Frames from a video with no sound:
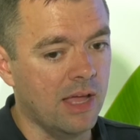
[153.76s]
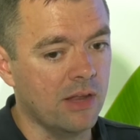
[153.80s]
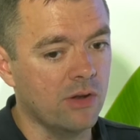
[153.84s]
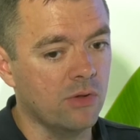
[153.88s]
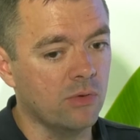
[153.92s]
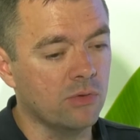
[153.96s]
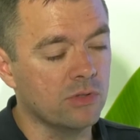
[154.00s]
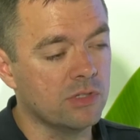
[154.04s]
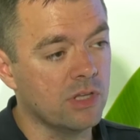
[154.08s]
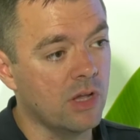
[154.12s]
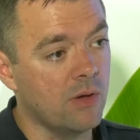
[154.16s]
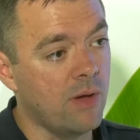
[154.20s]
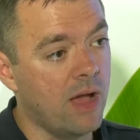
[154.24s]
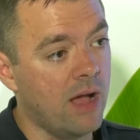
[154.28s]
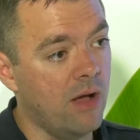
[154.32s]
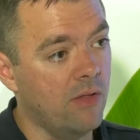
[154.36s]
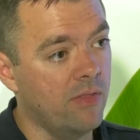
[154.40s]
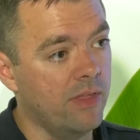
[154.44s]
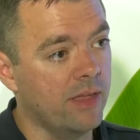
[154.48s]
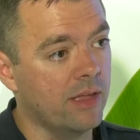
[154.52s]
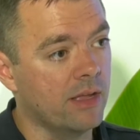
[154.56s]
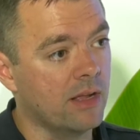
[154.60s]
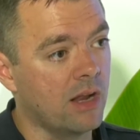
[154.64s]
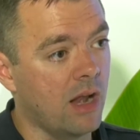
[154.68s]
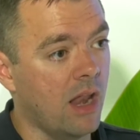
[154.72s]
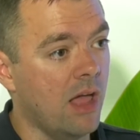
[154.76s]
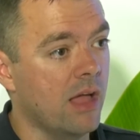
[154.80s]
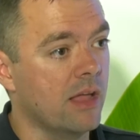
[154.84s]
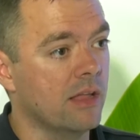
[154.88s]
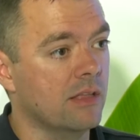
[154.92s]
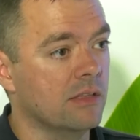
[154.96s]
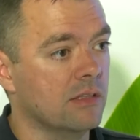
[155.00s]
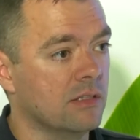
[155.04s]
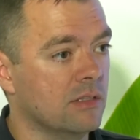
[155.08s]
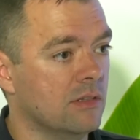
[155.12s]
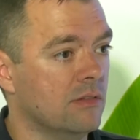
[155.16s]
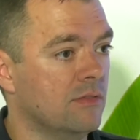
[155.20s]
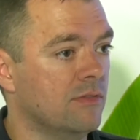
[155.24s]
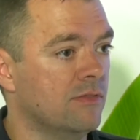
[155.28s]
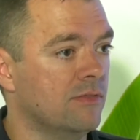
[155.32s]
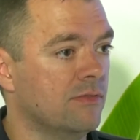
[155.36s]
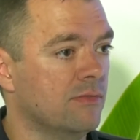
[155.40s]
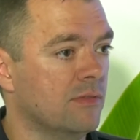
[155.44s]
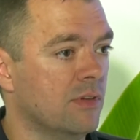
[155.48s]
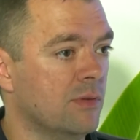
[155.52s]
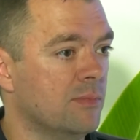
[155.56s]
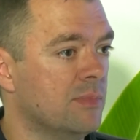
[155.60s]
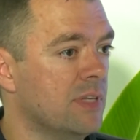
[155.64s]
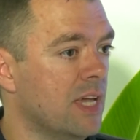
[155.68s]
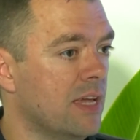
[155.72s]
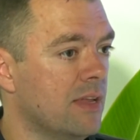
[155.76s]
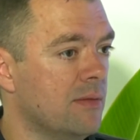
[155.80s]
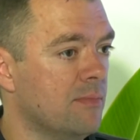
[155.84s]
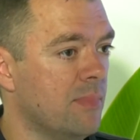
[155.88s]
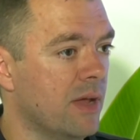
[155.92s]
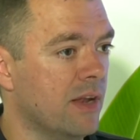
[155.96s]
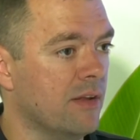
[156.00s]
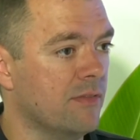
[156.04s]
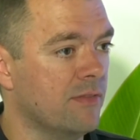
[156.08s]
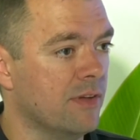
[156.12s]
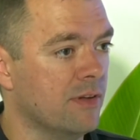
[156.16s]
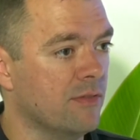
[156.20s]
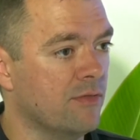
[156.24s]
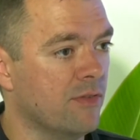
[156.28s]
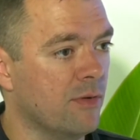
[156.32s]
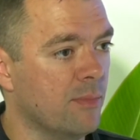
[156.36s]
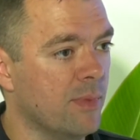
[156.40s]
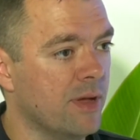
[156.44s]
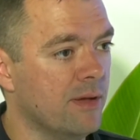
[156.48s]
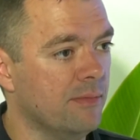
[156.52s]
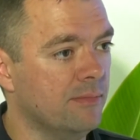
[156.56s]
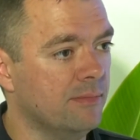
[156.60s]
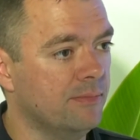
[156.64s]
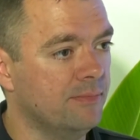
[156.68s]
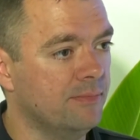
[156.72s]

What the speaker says: also how then clients have obtained benefit from it.